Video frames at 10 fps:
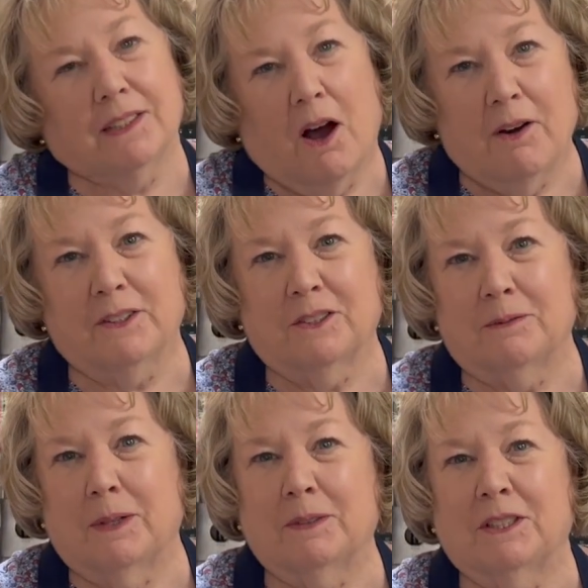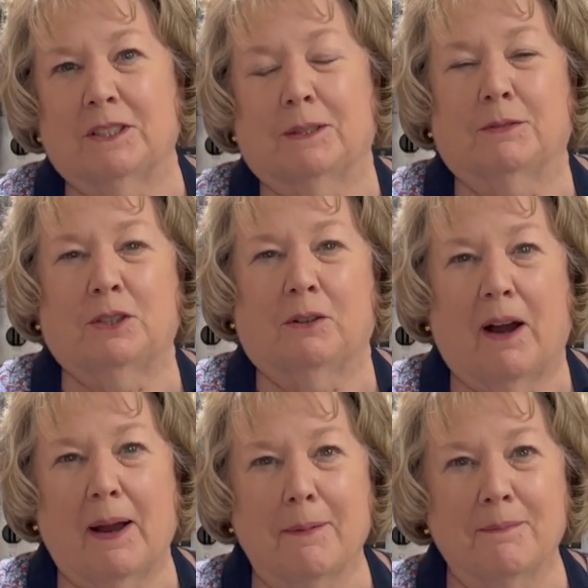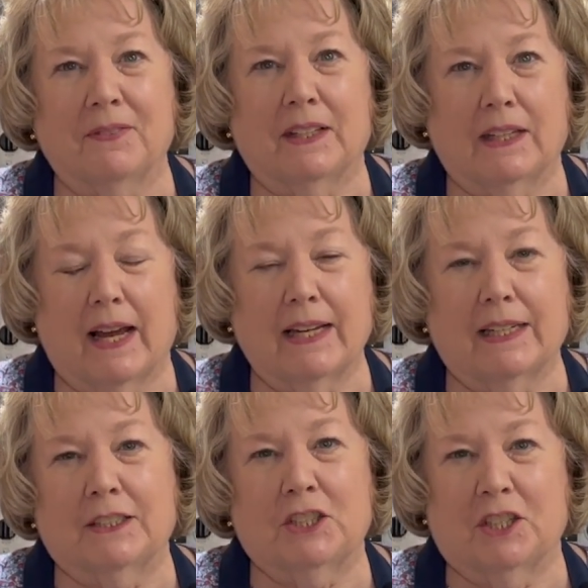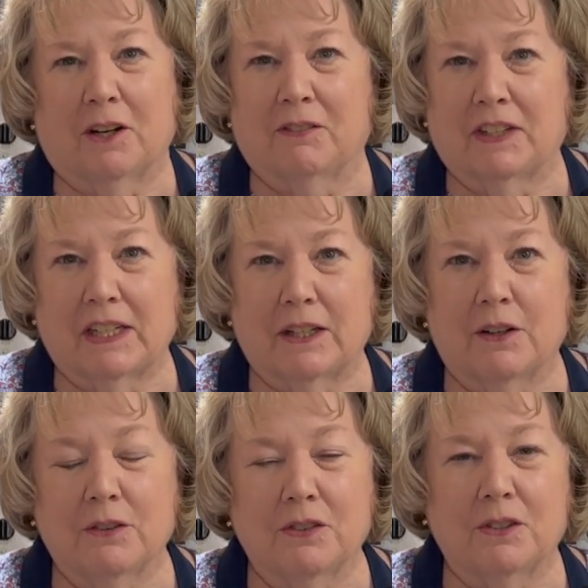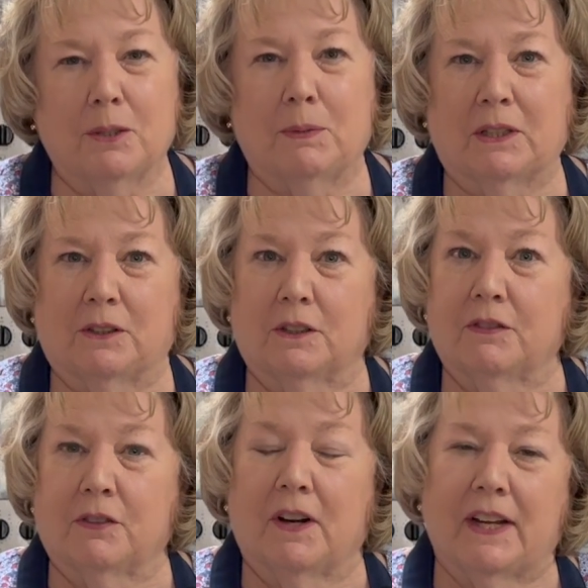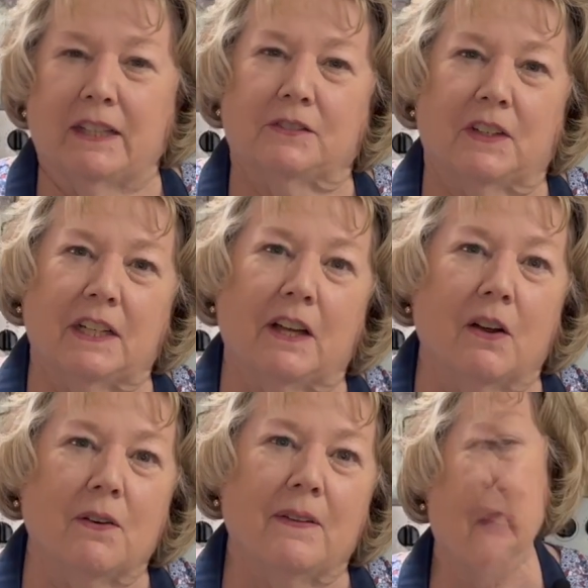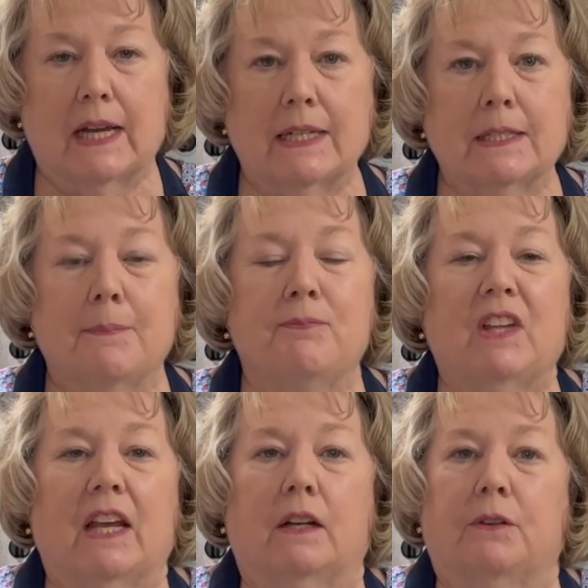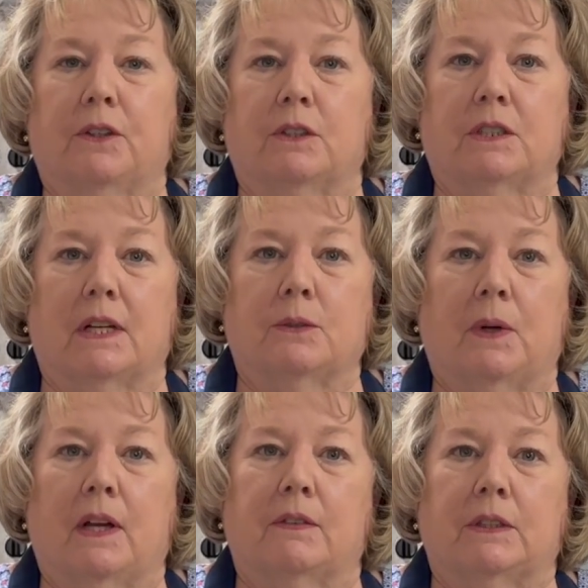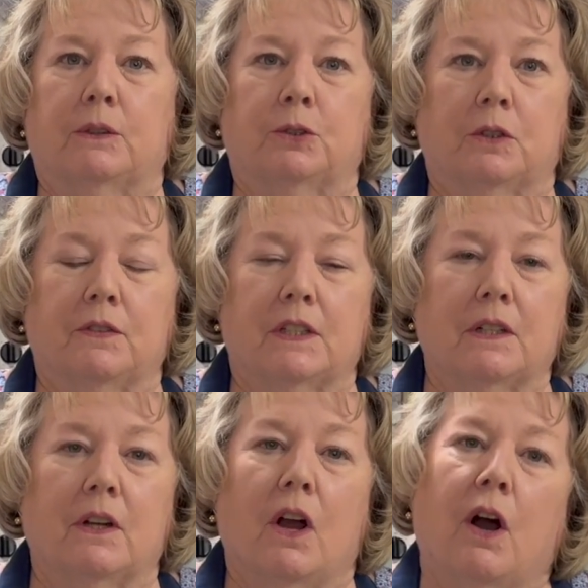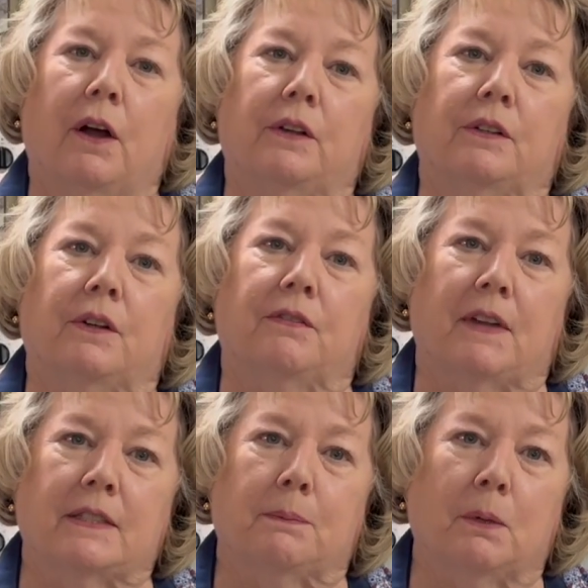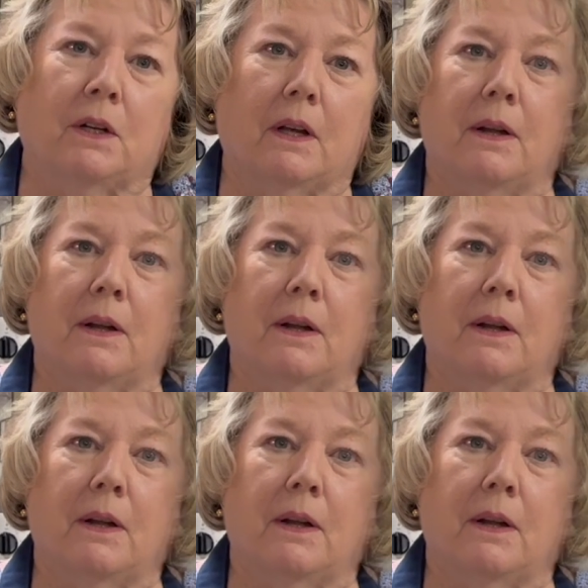always remember to subscribe, like, and share our videos to be alerted for our next video. Wednesdays and on Thursdays we have a little trivia on Facebook.